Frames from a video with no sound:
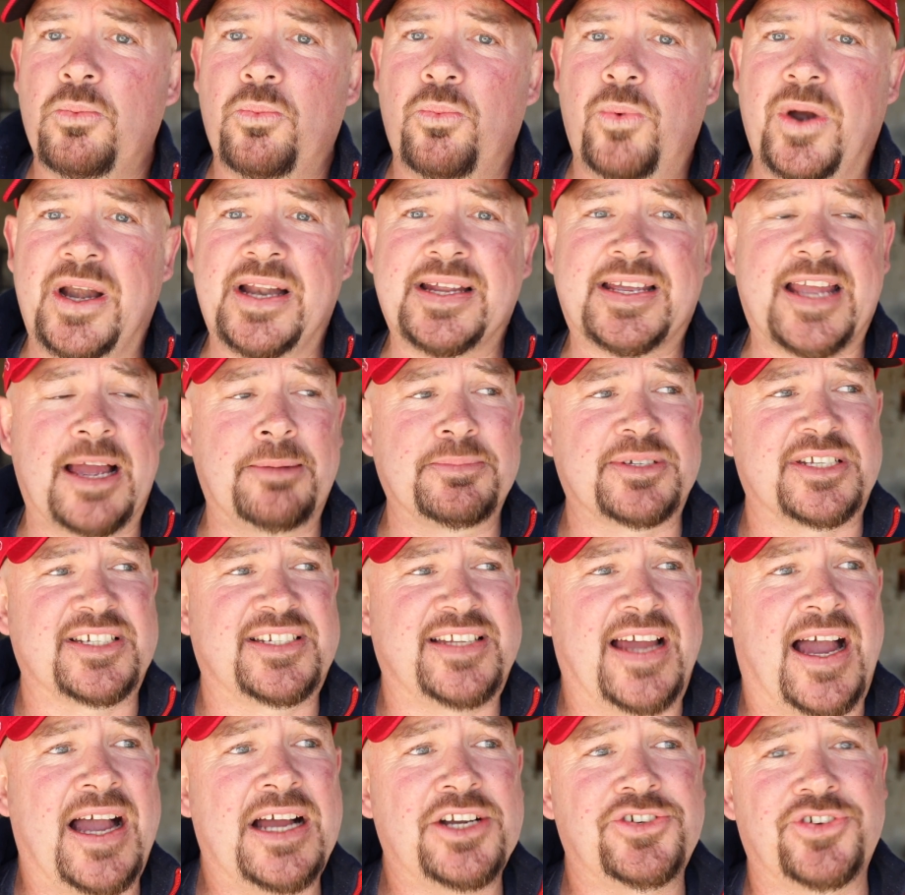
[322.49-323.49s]
When it comes to
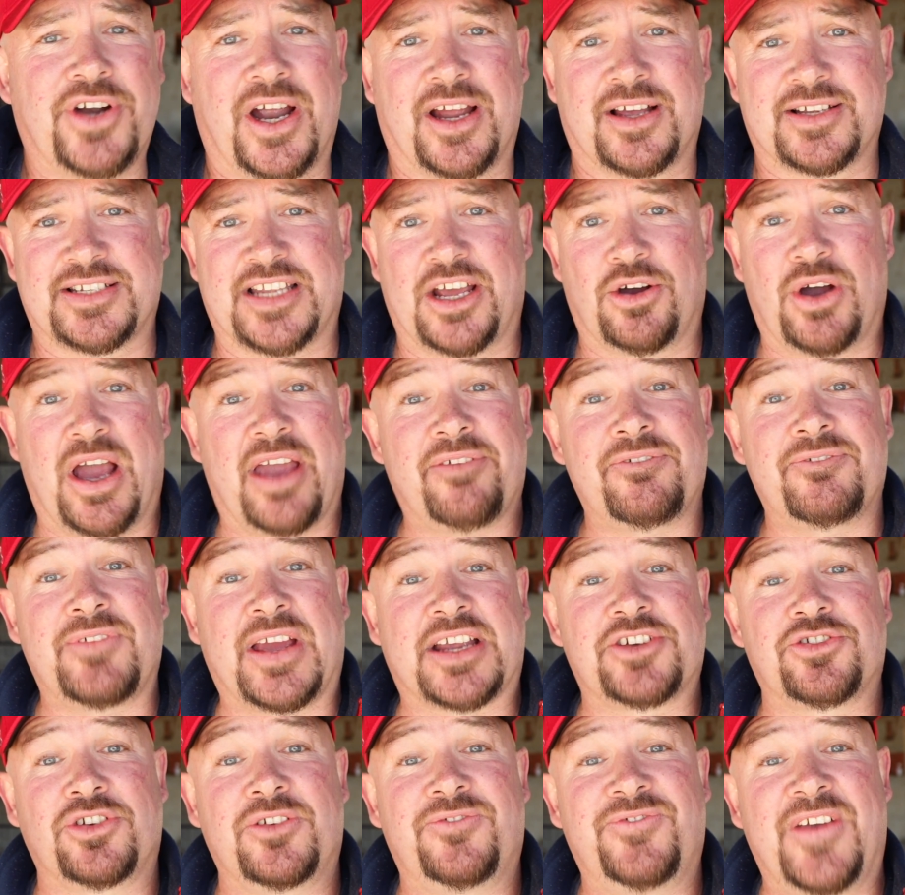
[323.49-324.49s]
star trails though, I haven't
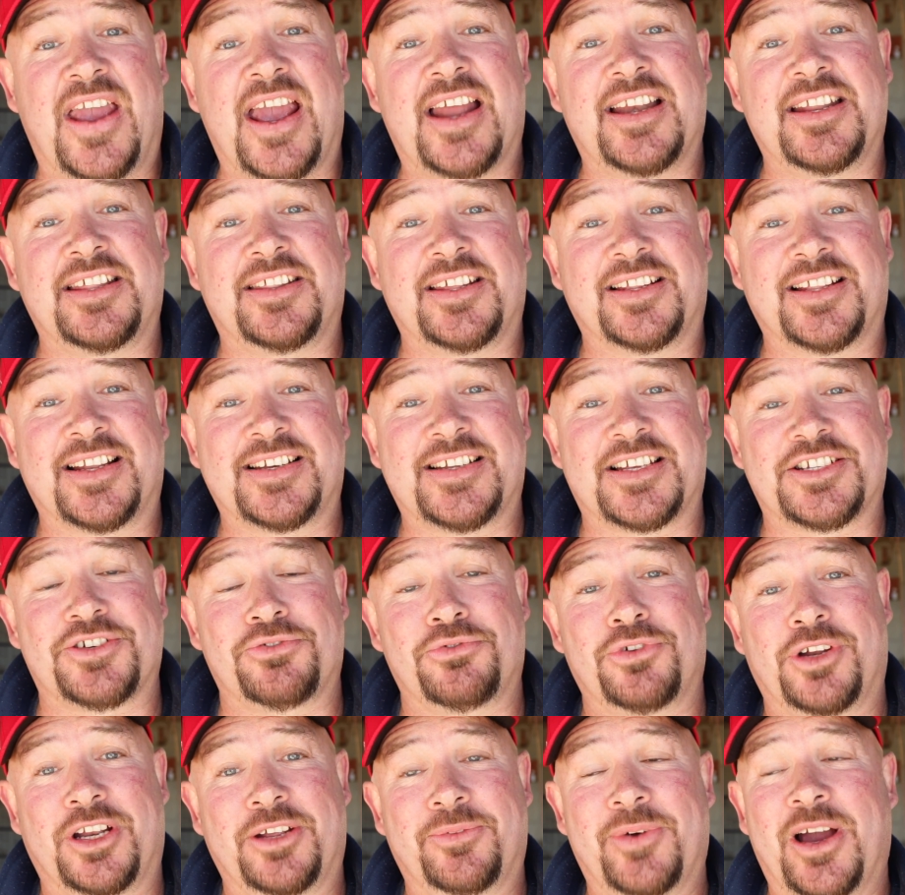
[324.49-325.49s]
actually found anything that does
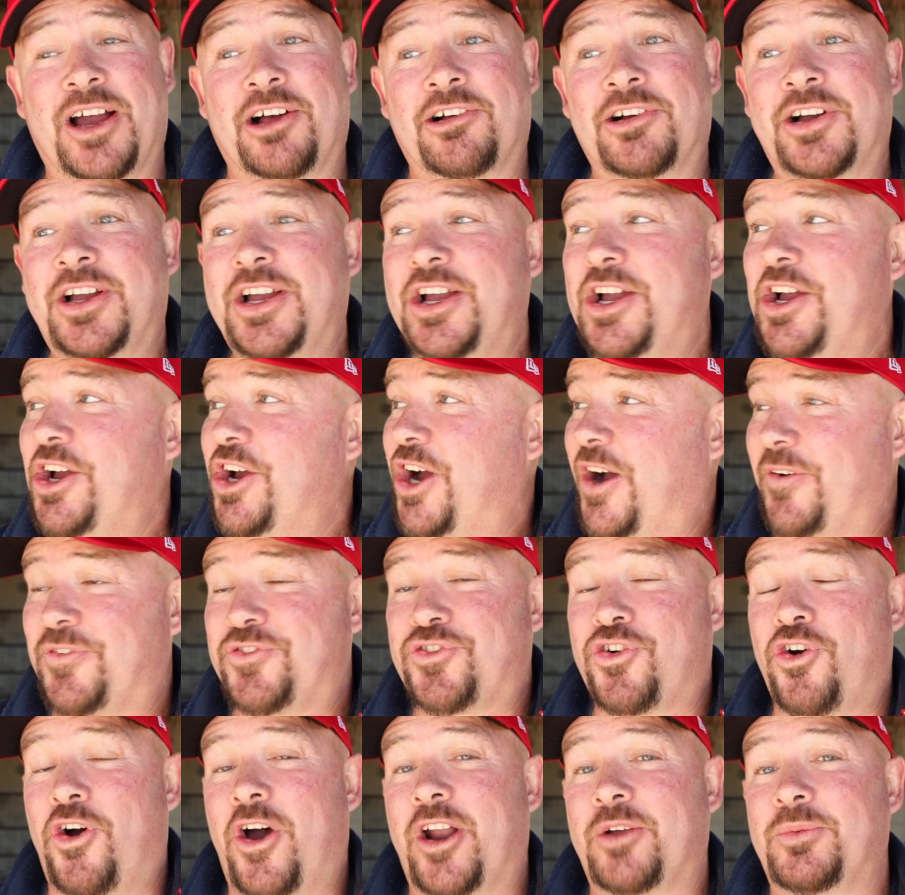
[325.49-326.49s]
it really well. I've
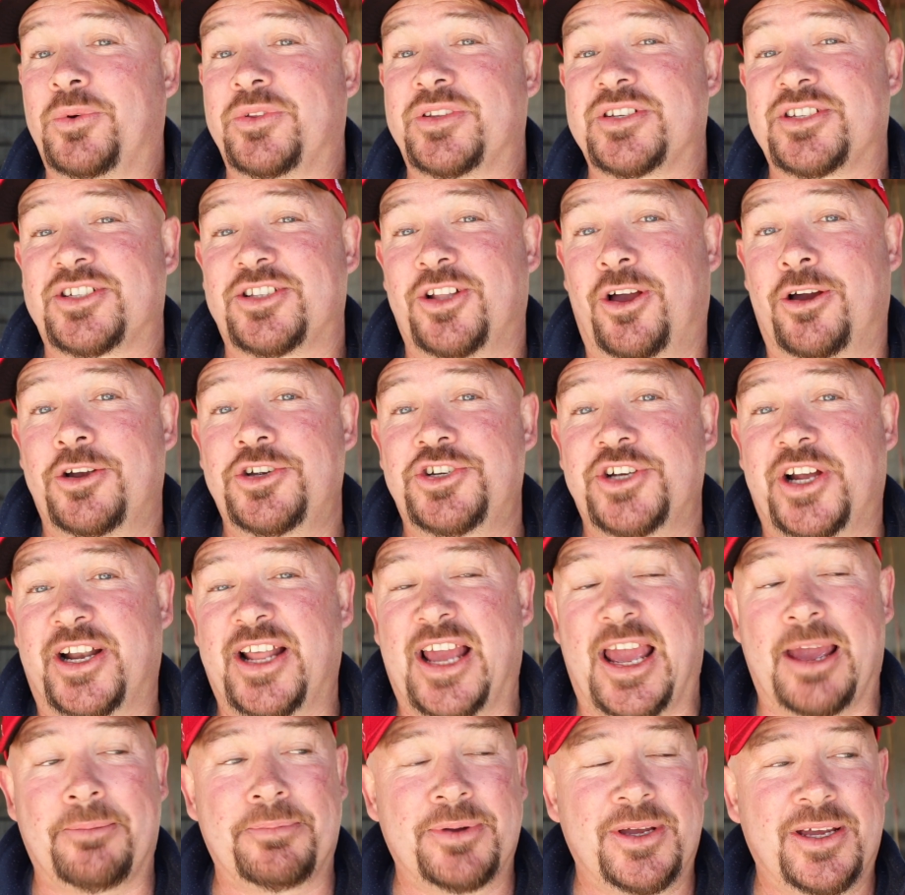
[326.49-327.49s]
tried it with a slow
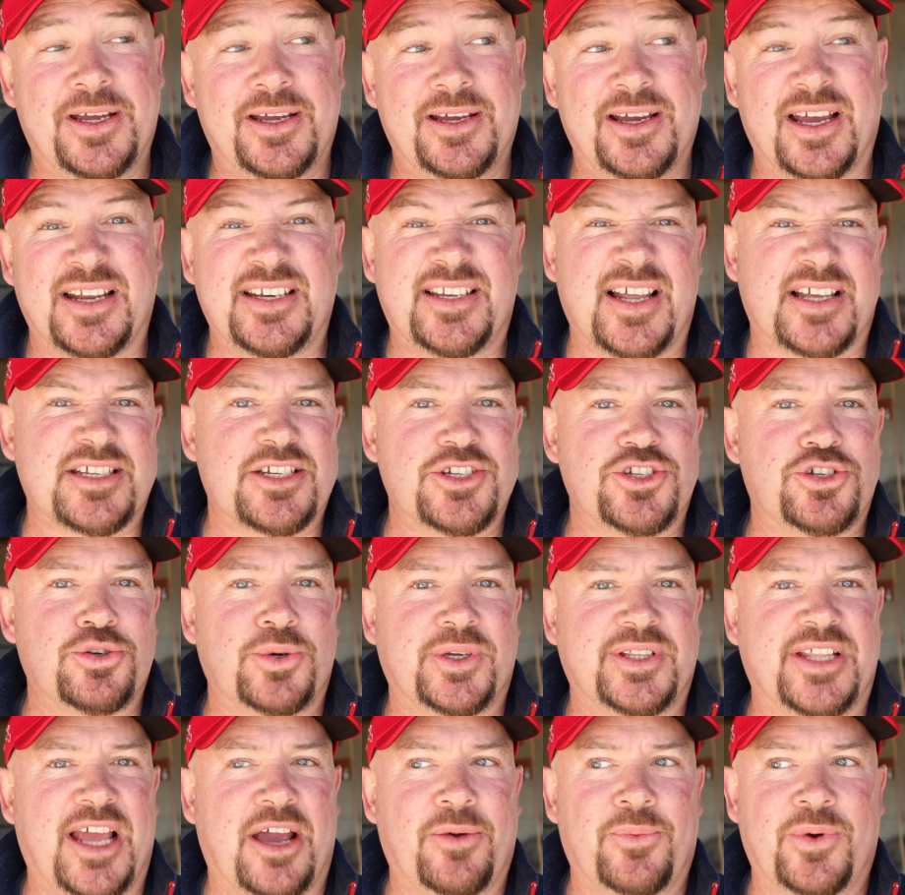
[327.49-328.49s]
shutter app, it doesn't
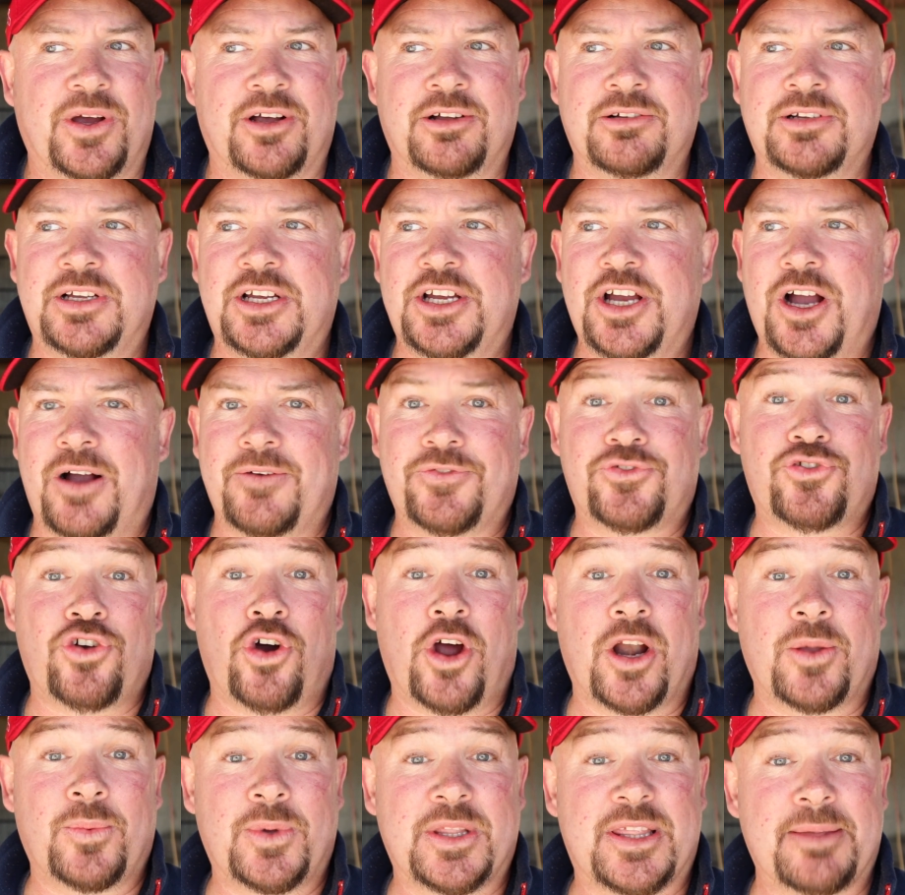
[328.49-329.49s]
do it that well. I've
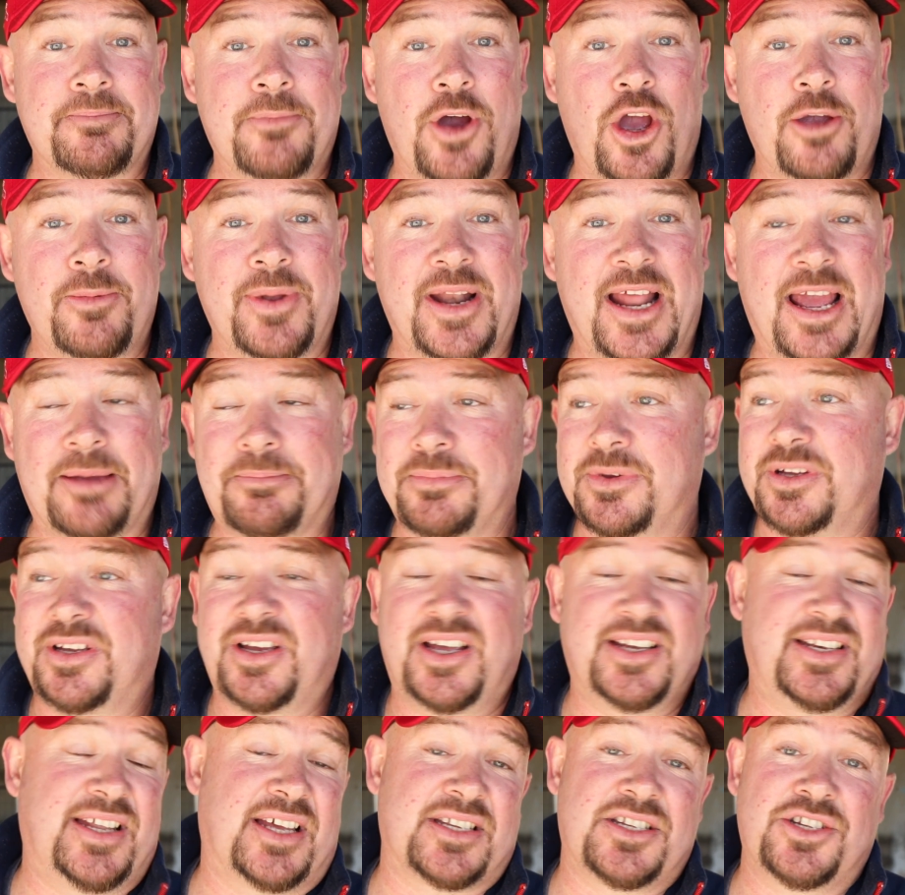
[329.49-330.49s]
tried it with a Moment app,
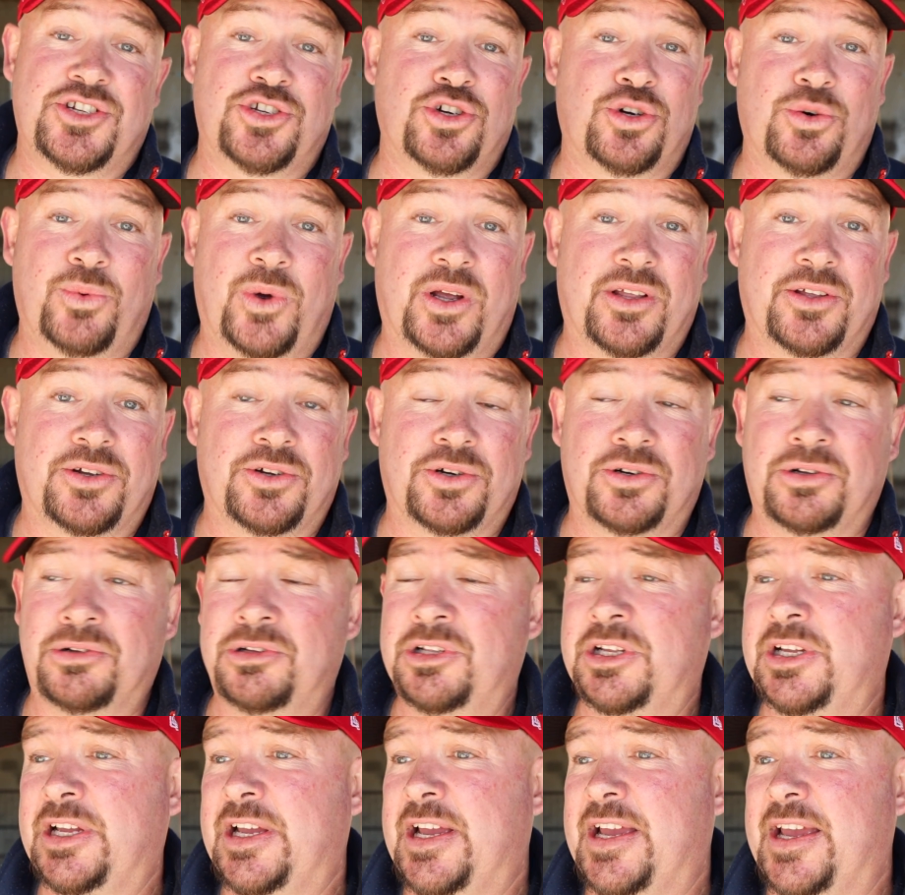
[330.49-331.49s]
it doesn't do it well at
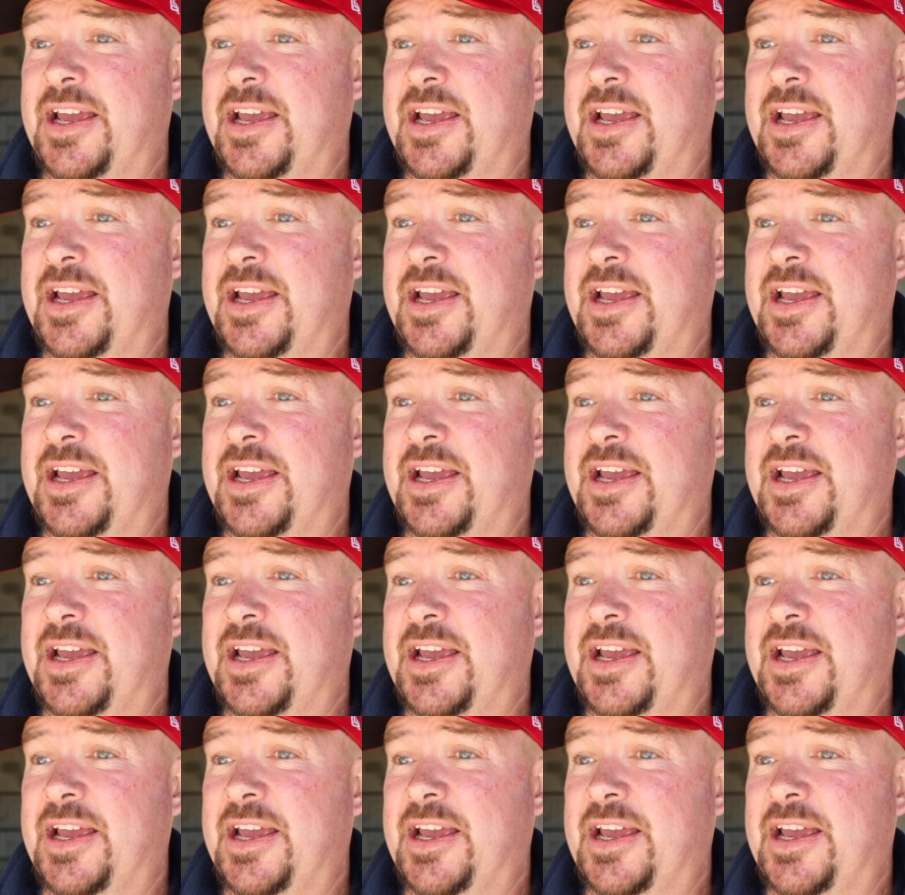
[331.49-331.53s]
all.